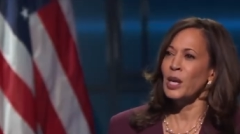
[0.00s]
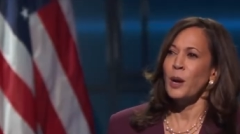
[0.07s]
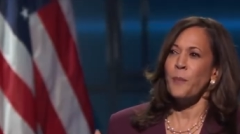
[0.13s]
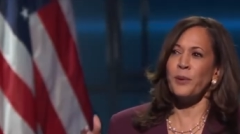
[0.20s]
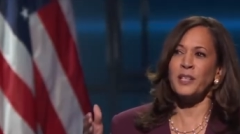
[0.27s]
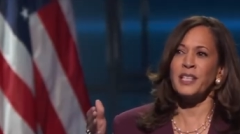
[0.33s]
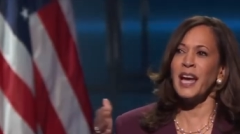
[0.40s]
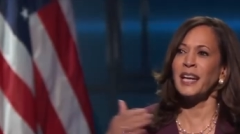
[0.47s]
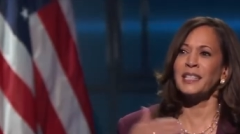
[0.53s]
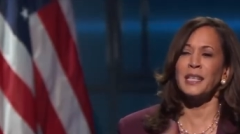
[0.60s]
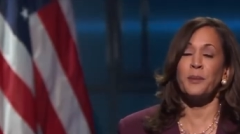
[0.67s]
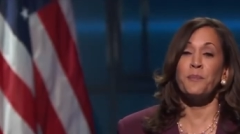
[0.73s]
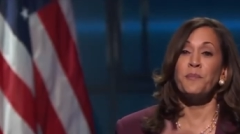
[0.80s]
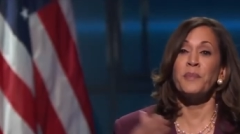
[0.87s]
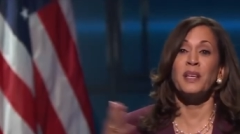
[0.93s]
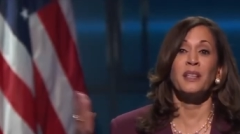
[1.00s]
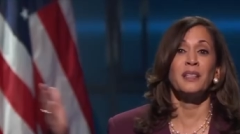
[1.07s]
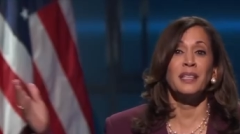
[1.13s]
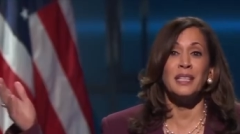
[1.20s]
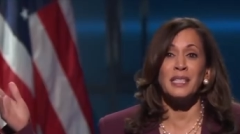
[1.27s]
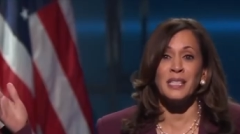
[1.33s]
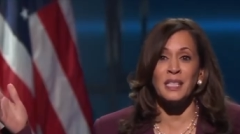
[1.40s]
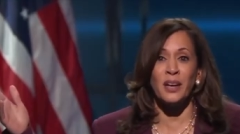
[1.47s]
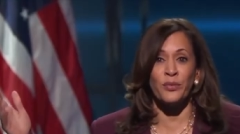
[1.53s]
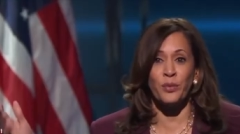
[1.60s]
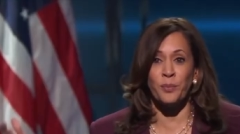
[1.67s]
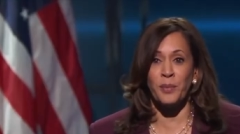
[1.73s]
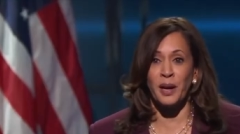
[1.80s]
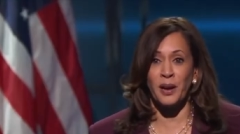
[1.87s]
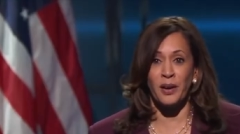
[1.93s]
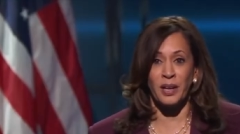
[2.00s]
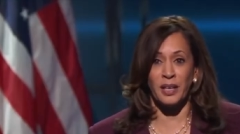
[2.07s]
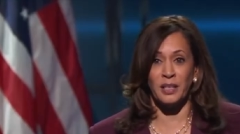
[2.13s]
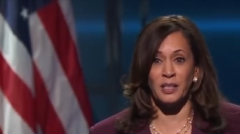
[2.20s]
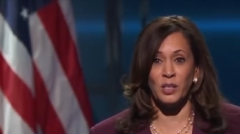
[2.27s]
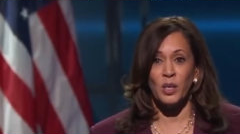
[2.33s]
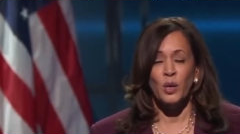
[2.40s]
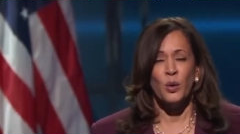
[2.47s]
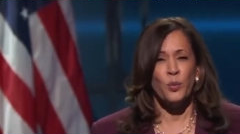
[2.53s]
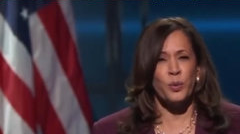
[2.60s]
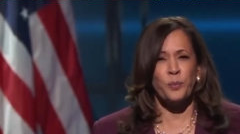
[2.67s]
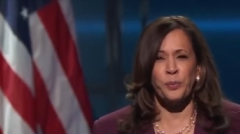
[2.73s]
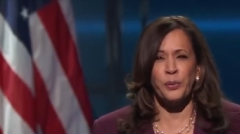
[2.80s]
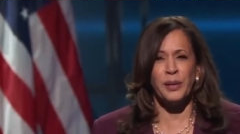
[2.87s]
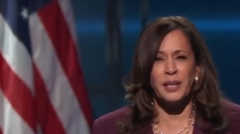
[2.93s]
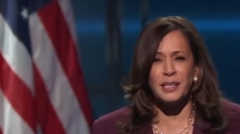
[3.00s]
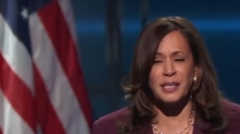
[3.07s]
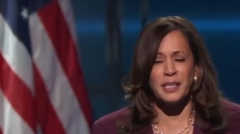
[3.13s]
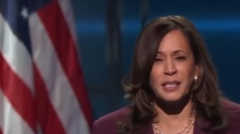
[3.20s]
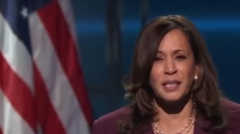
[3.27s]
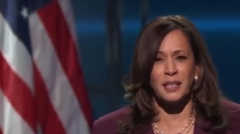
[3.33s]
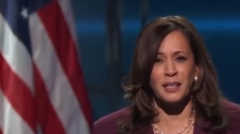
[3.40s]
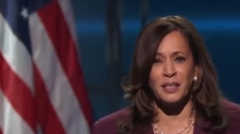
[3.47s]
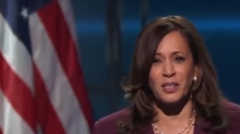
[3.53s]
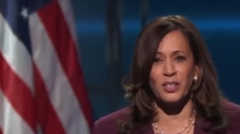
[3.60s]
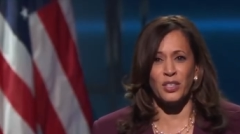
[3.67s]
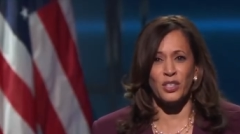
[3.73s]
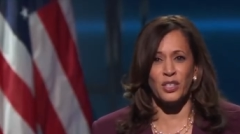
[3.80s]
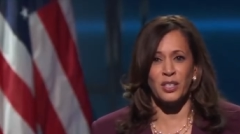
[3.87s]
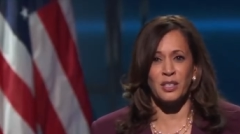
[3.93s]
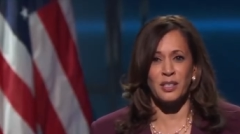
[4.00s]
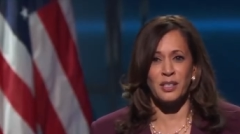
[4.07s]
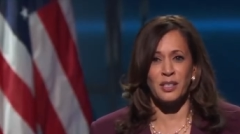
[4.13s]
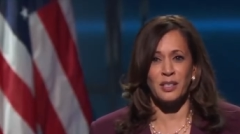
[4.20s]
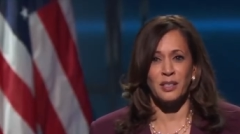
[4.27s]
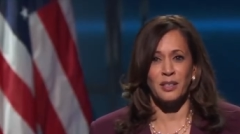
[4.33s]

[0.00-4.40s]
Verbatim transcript: protecting millions of Americans with pre-existing conditions,